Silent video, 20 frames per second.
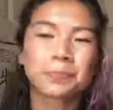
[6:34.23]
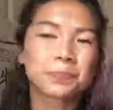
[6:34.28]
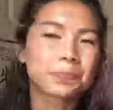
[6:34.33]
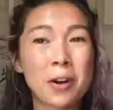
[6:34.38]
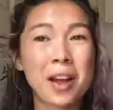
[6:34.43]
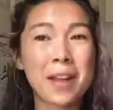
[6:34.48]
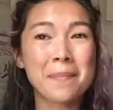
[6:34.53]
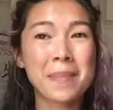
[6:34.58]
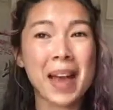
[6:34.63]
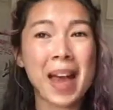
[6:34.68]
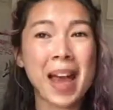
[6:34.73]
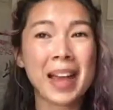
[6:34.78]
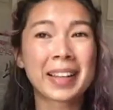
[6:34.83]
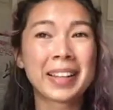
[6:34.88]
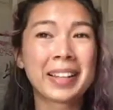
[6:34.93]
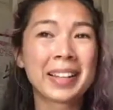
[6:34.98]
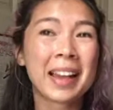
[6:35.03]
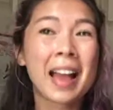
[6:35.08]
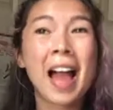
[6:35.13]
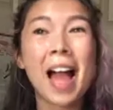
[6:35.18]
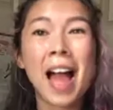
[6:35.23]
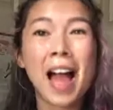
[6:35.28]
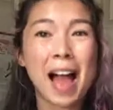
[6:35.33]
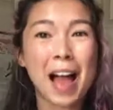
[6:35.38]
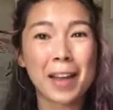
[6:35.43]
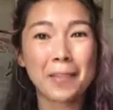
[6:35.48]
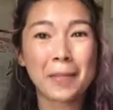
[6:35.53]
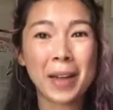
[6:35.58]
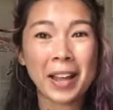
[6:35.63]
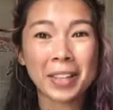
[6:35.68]
So I'm back
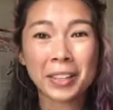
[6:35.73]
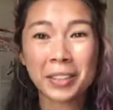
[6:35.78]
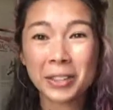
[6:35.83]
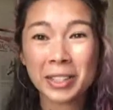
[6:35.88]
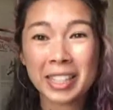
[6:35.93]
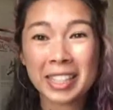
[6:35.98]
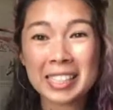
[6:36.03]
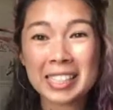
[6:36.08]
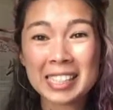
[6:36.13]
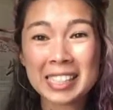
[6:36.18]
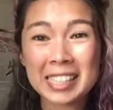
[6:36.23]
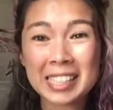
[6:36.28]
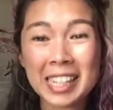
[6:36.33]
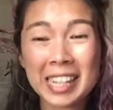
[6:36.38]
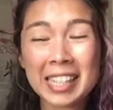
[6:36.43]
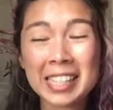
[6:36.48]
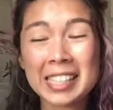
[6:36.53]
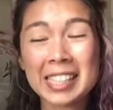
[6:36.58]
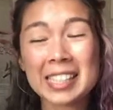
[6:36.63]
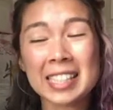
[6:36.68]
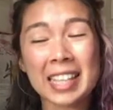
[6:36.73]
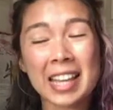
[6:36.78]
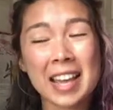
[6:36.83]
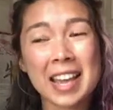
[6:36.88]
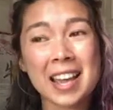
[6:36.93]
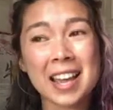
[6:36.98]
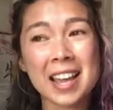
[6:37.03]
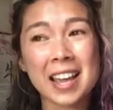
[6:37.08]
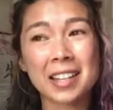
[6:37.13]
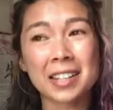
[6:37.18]
in the United States
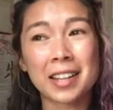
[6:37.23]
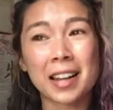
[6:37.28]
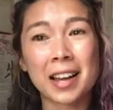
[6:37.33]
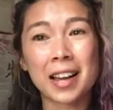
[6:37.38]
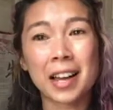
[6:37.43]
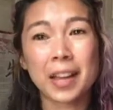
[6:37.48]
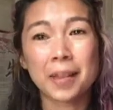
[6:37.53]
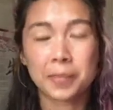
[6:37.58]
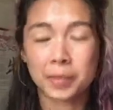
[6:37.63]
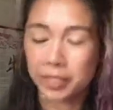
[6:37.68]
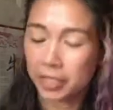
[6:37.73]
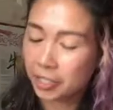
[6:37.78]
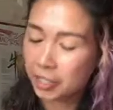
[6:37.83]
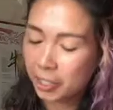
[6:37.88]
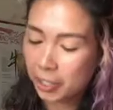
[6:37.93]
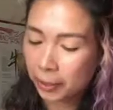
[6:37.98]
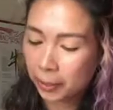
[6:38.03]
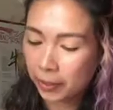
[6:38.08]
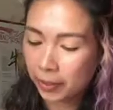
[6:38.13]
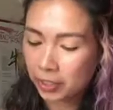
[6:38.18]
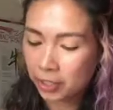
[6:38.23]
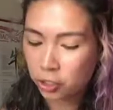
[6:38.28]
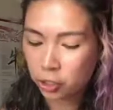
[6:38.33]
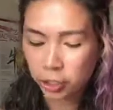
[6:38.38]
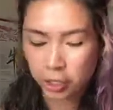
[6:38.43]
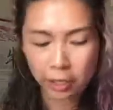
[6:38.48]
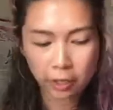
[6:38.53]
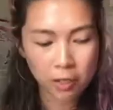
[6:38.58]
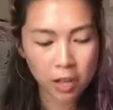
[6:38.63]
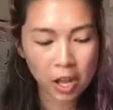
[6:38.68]
and I'm continuing with this channel.